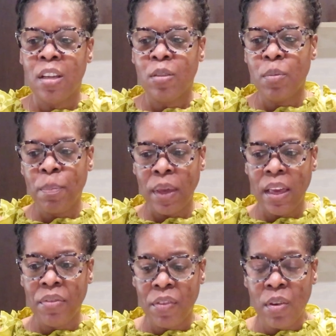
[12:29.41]
to
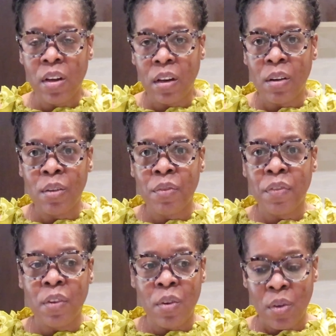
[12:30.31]
pay for
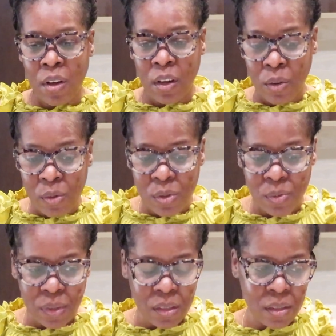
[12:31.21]
her
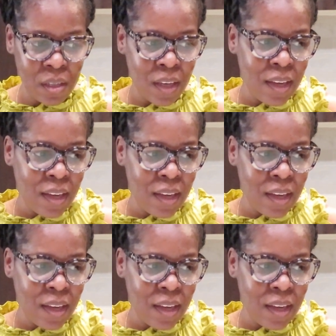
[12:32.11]
groceries.